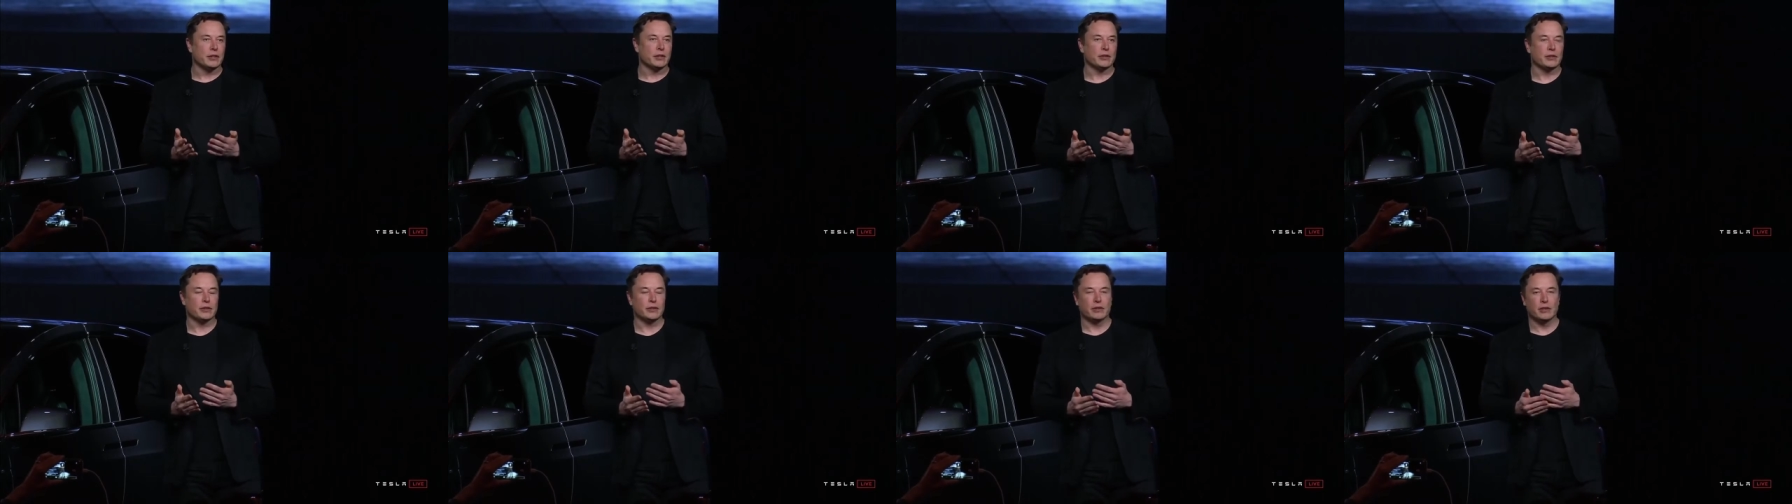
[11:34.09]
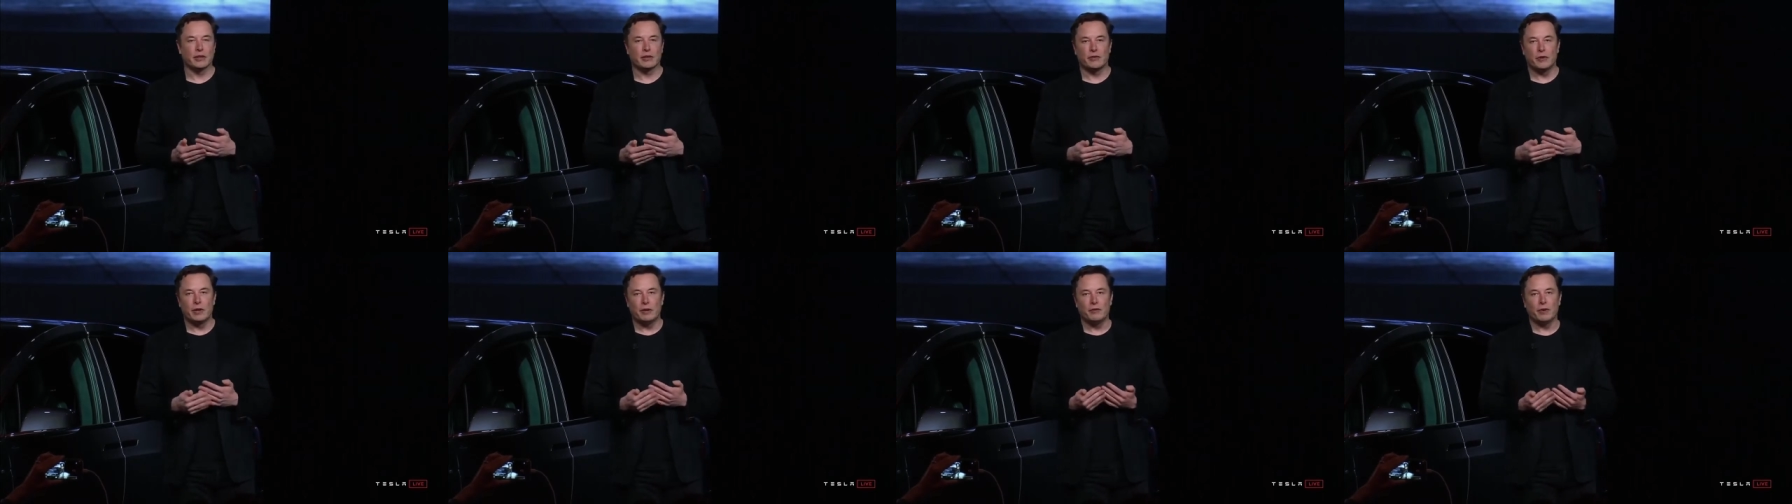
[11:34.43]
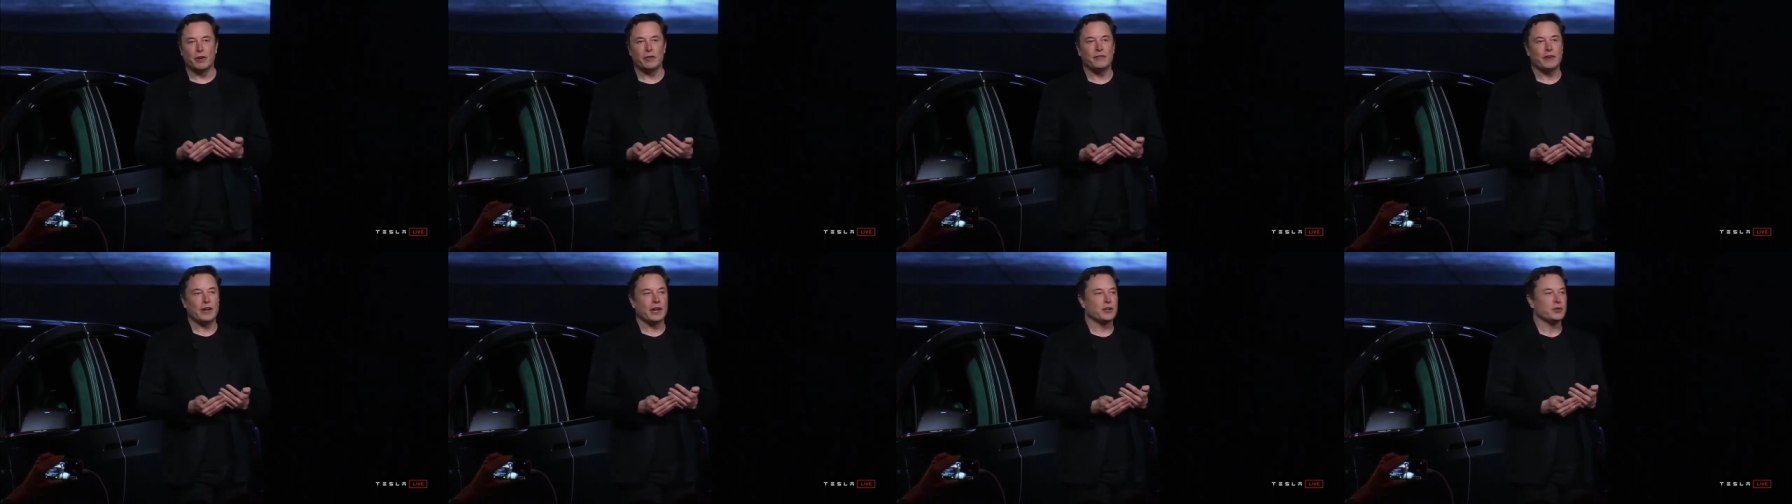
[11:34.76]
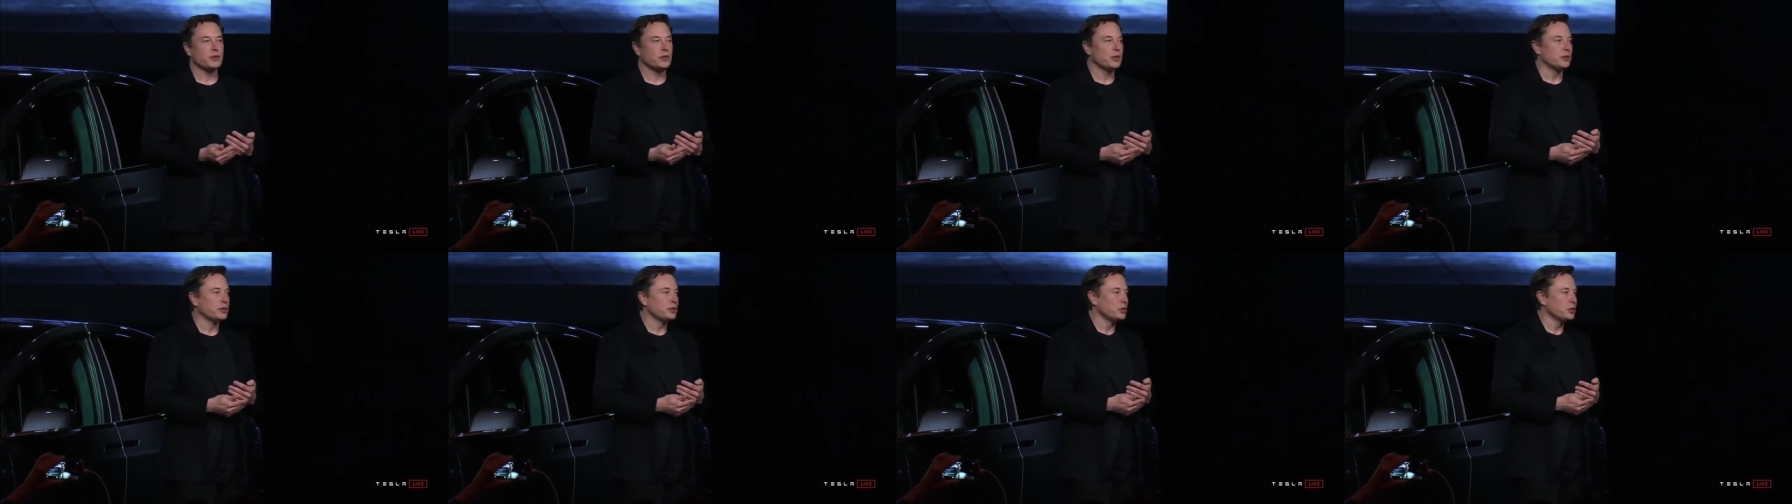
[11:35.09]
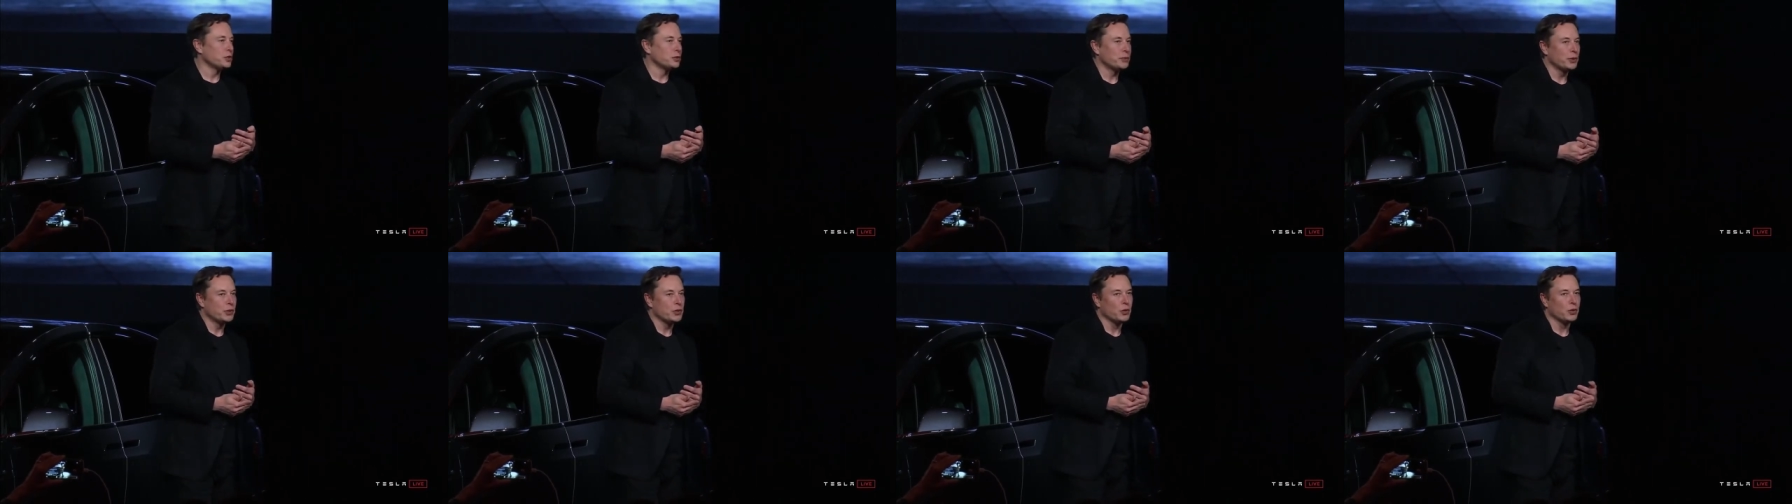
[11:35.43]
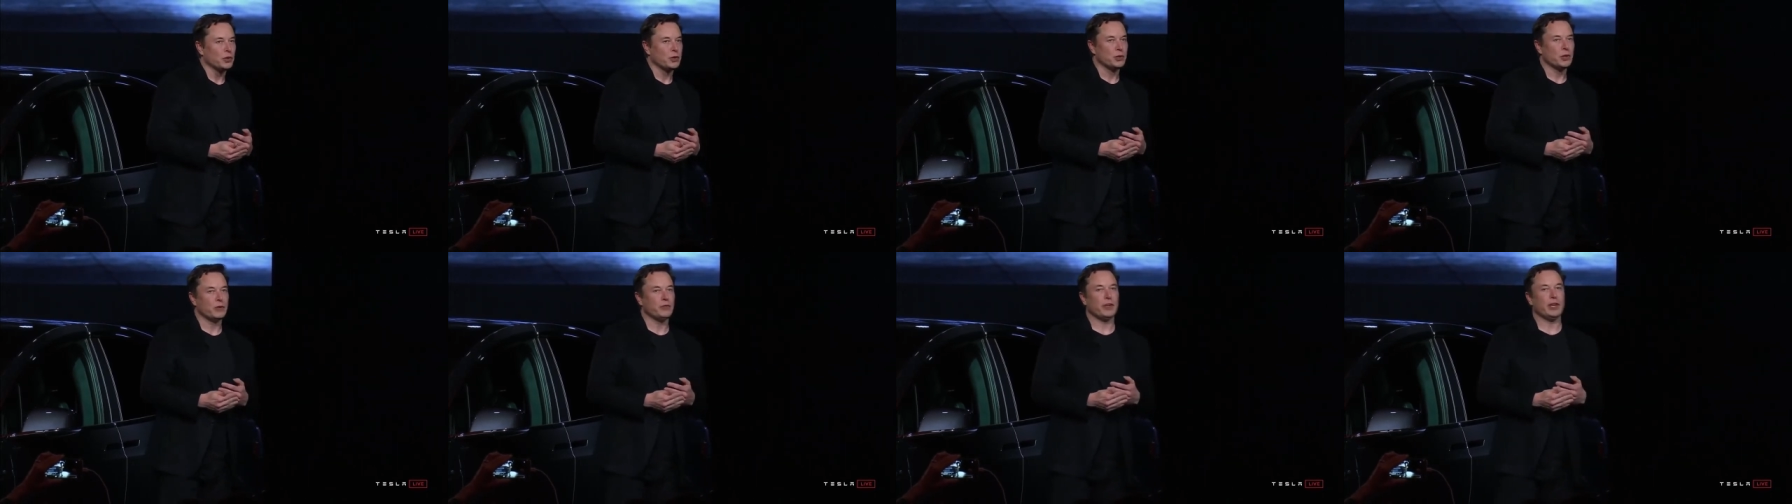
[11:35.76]
the, the Fremont factory, which used to be
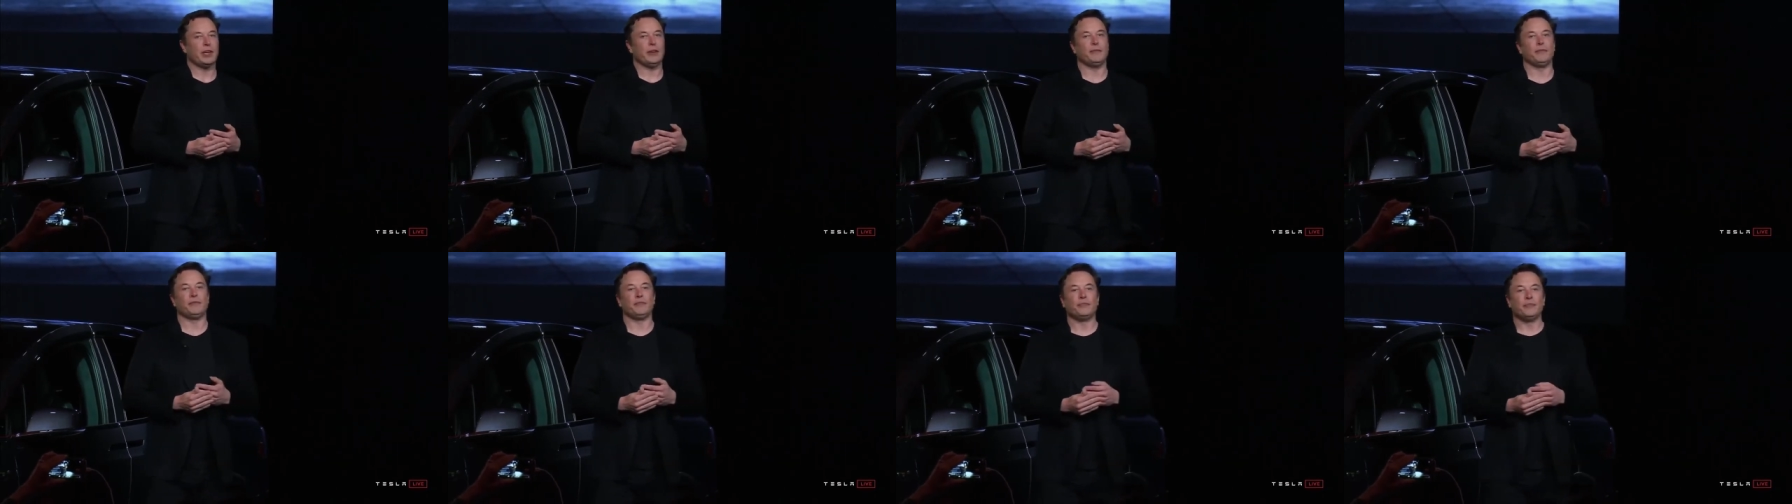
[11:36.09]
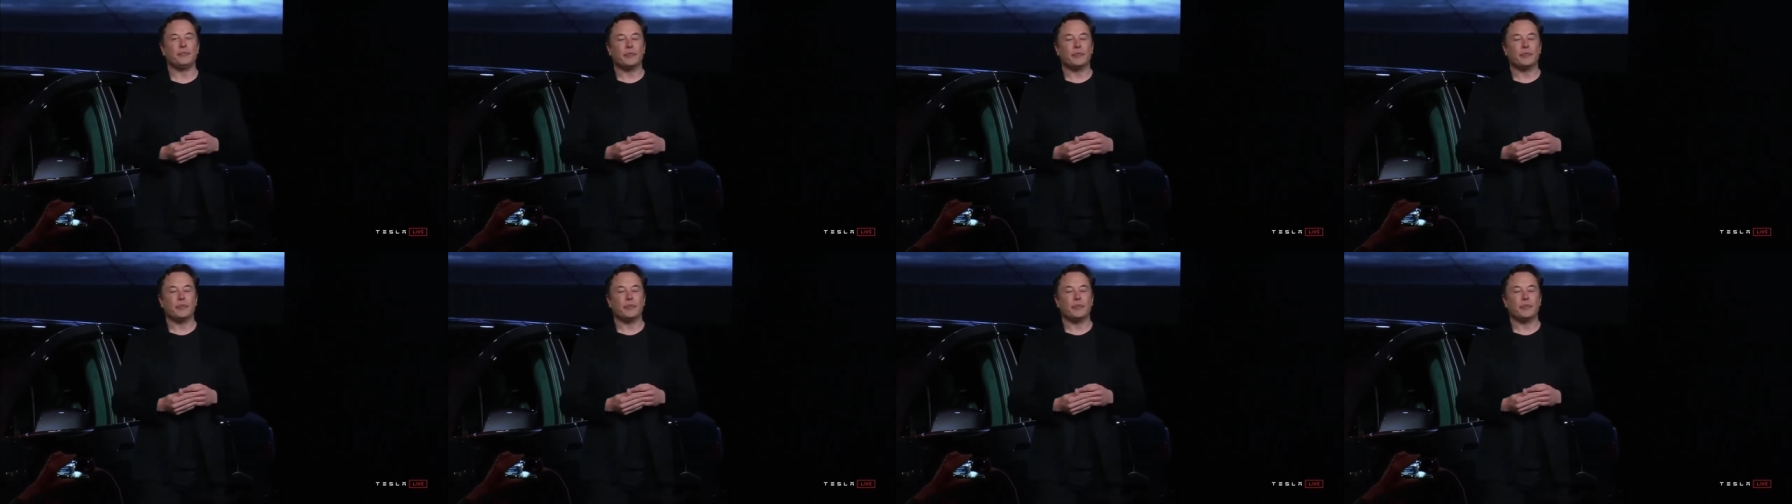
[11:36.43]
called Numi,